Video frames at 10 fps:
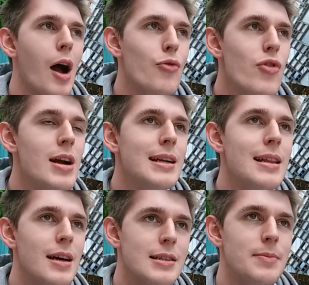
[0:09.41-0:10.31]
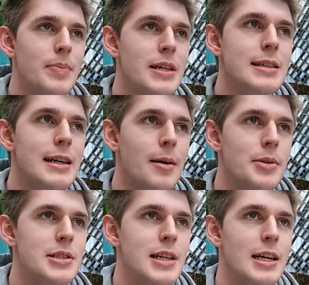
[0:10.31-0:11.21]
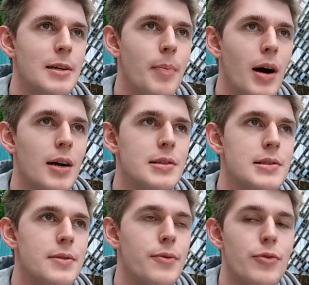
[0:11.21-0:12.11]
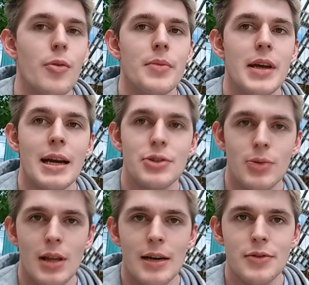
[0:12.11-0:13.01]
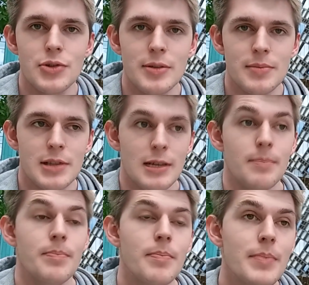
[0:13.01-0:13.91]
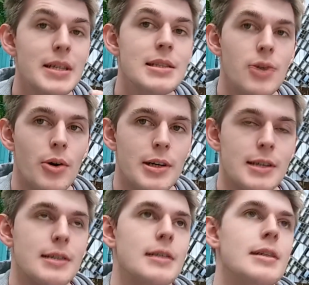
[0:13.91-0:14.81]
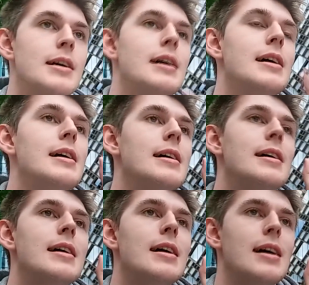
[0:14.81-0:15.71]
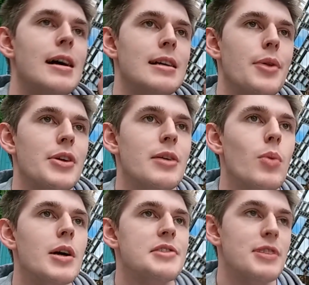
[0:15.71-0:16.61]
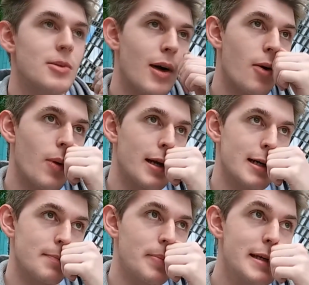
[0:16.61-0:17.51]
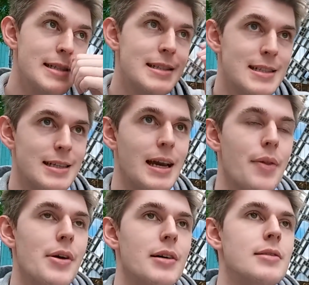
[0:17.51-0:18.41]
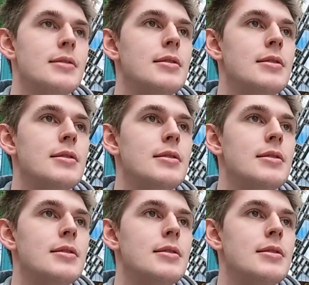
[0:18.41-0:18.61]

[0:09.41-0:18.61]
I really like being able to take parts from the actual live streams, like me talking. And I think it works really well when I piece together